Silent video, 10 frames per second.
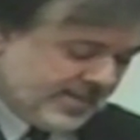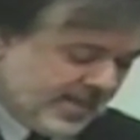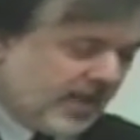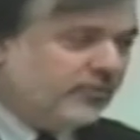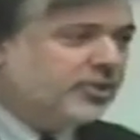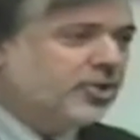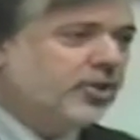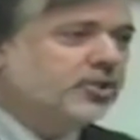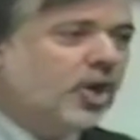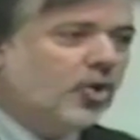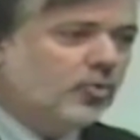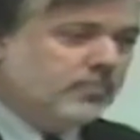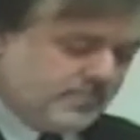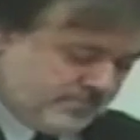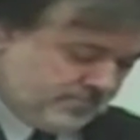I returned
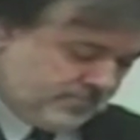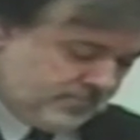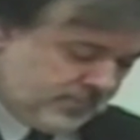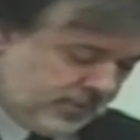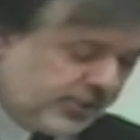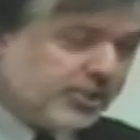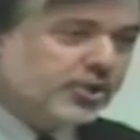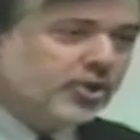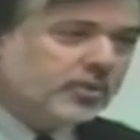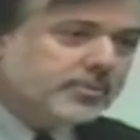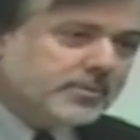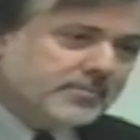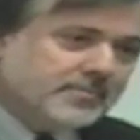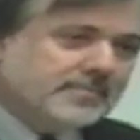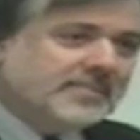home, disturbed,
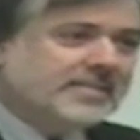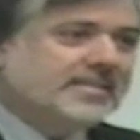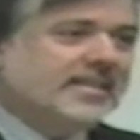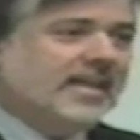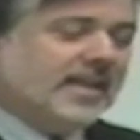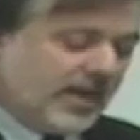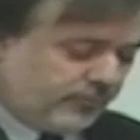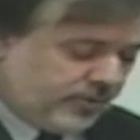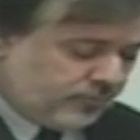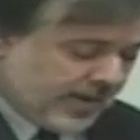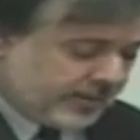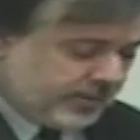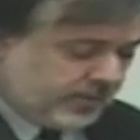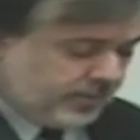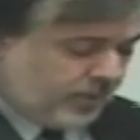and I reread
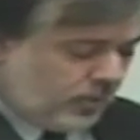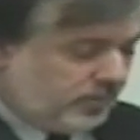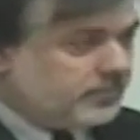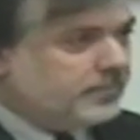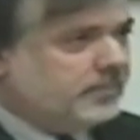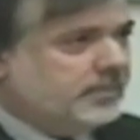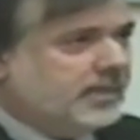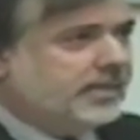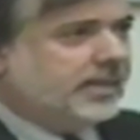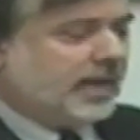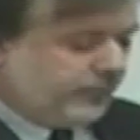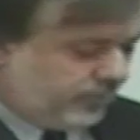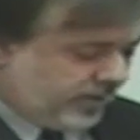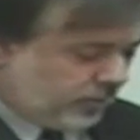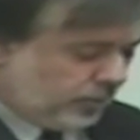the poem, and then I
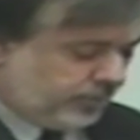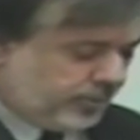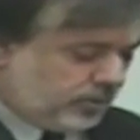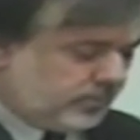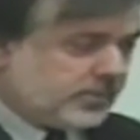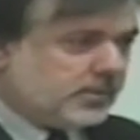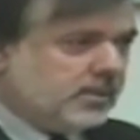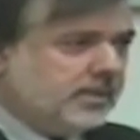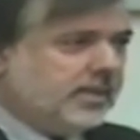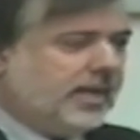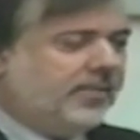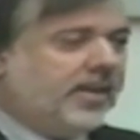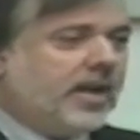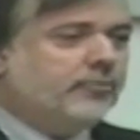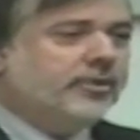reread all the poems, and
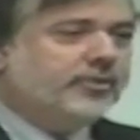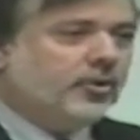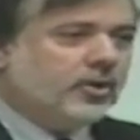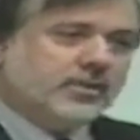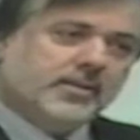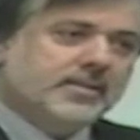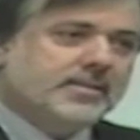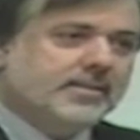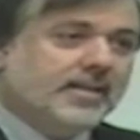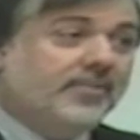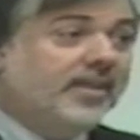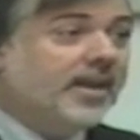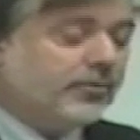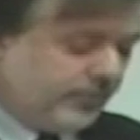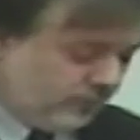then I rethought, and then
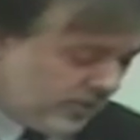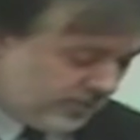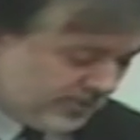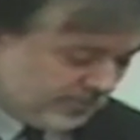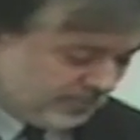I rewrote.